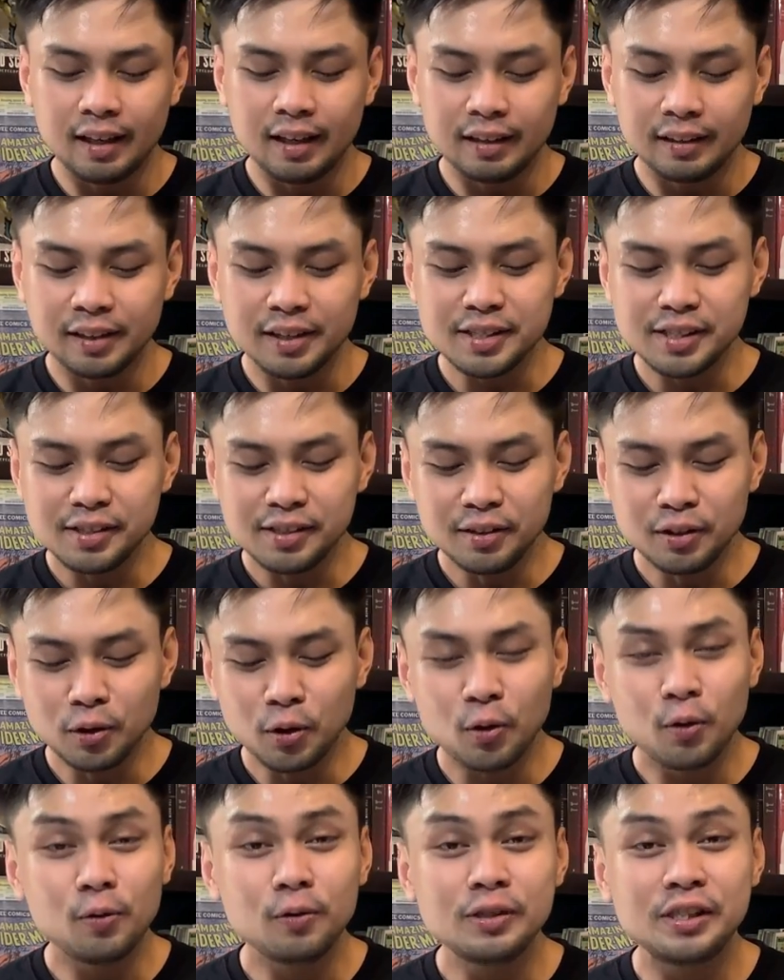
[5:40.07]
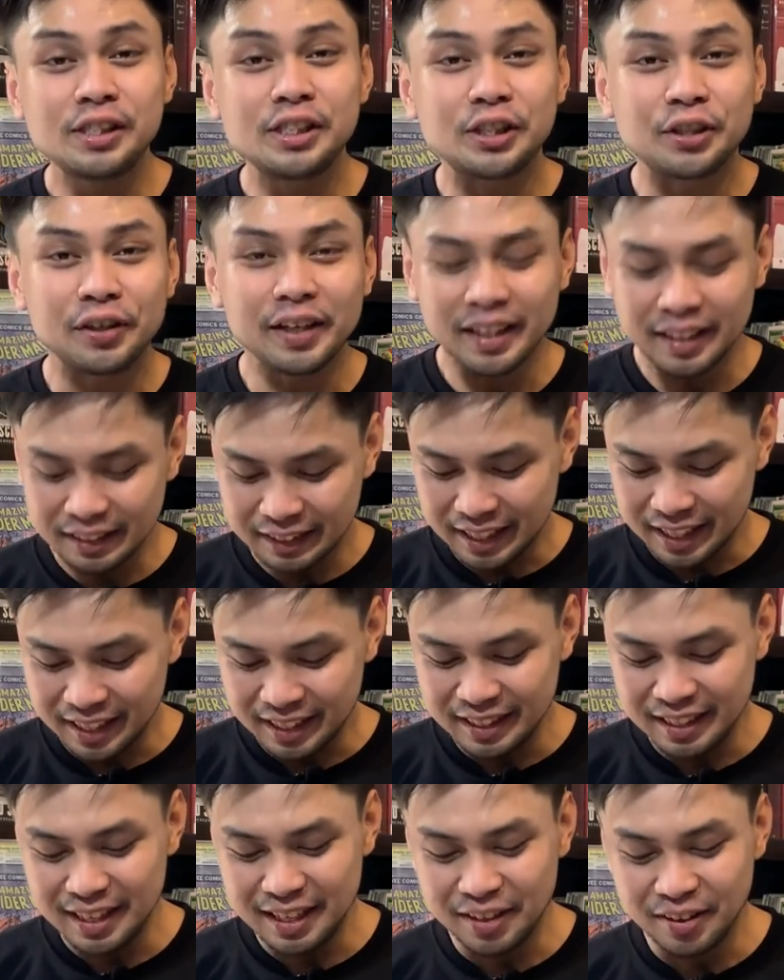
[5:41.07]
there's no strict
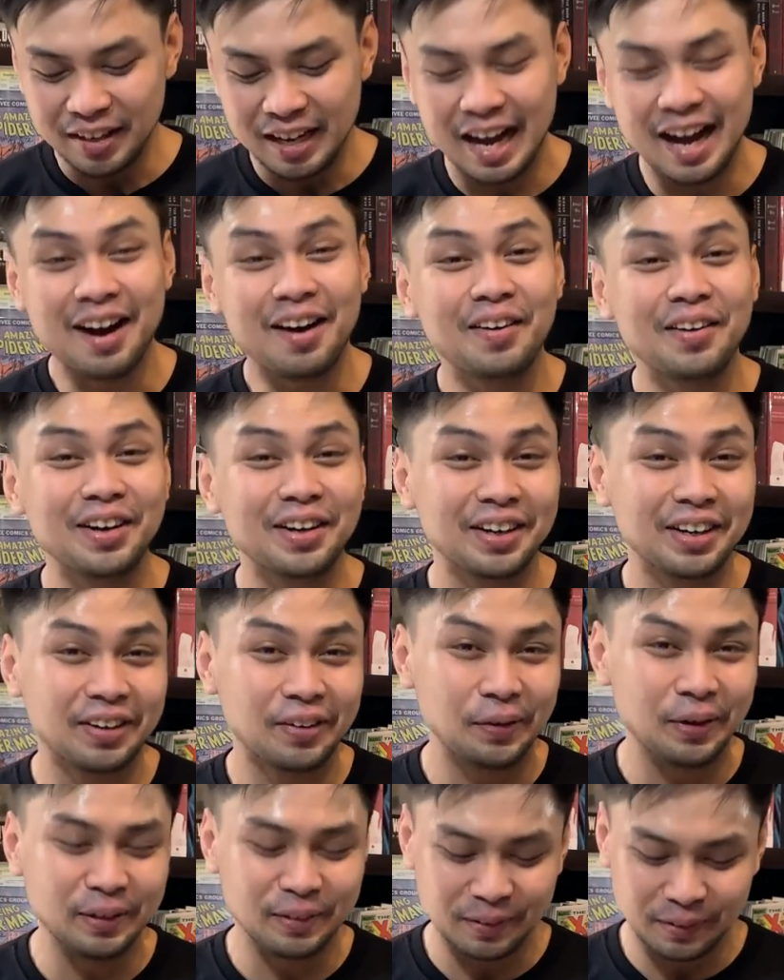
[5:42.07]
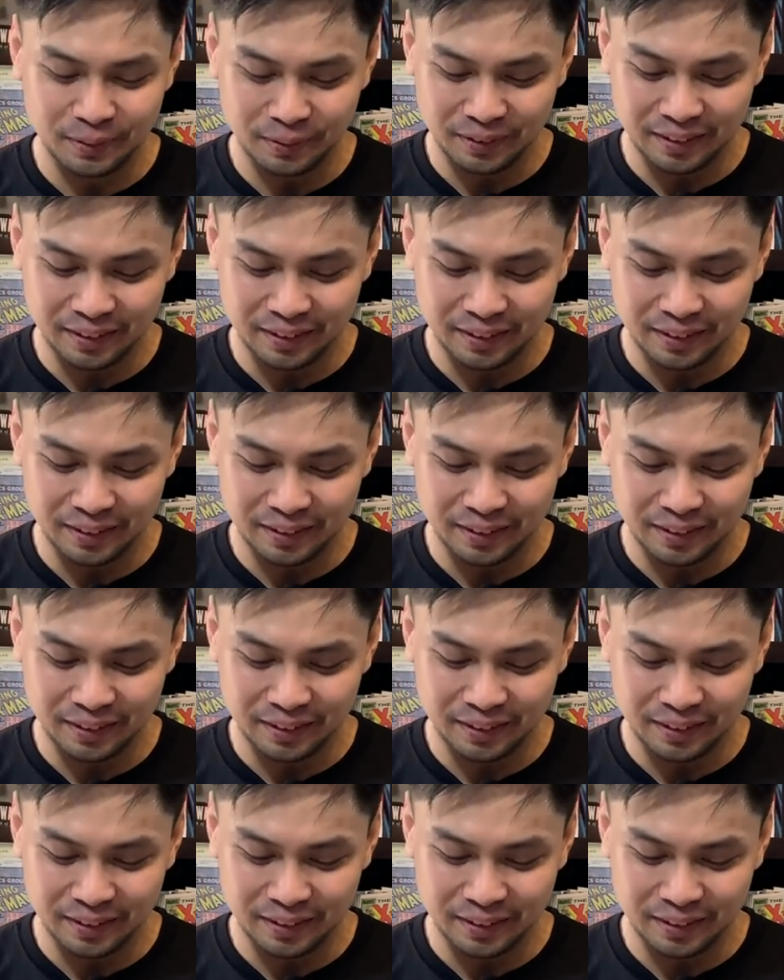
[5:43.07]
technique on how you're going to do